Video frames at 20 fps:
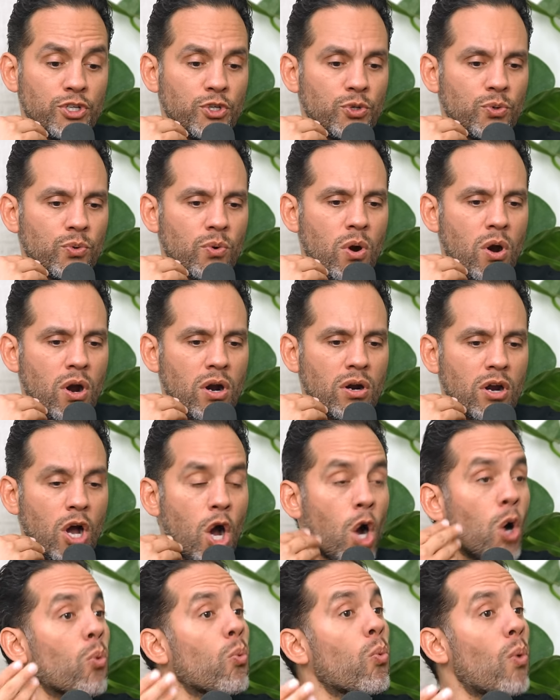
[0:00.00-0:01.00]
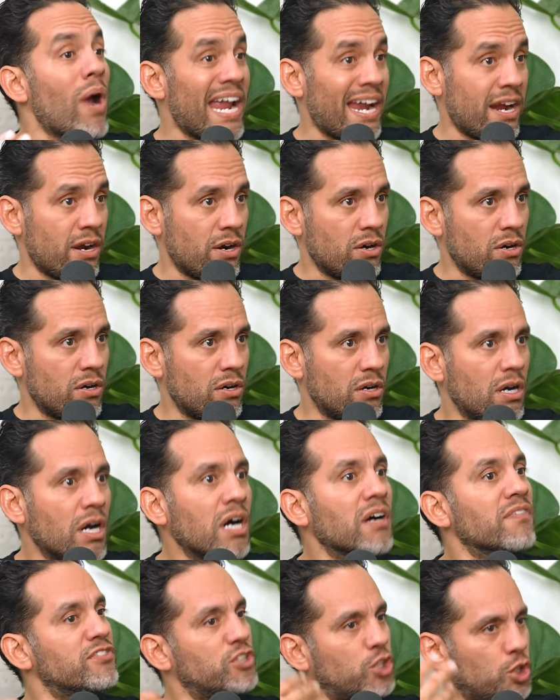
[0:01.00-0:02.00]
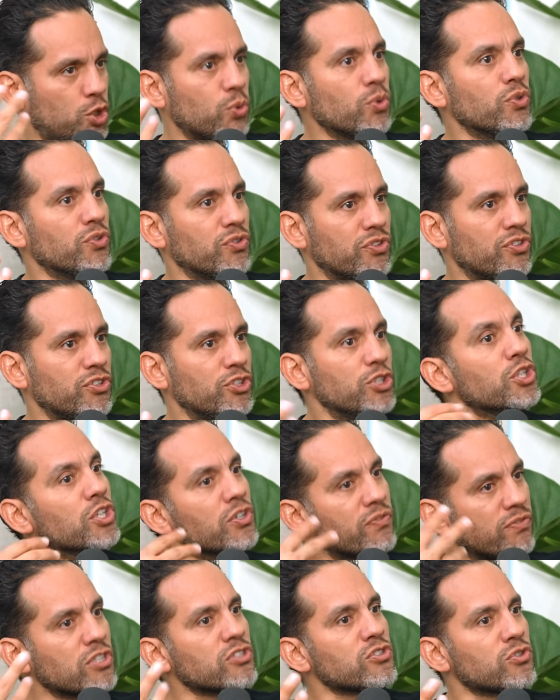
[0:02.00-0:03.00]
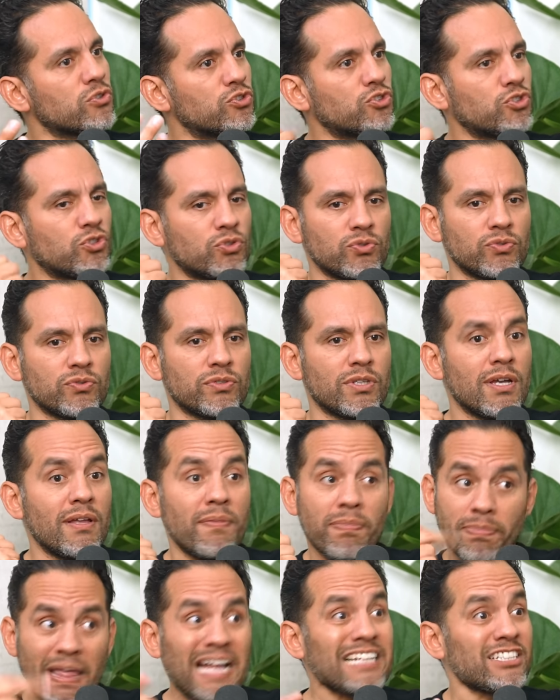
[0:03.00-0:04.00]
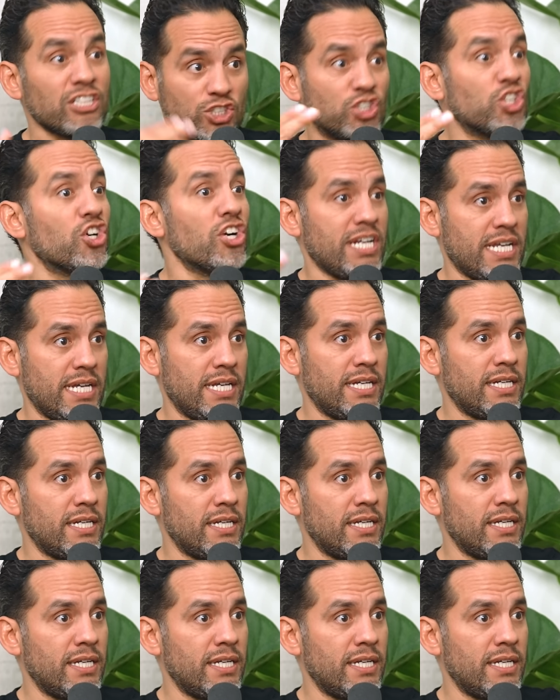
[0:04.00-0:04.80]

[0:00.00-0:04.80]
you are aware of truth, universal truth, mm. that's a journey.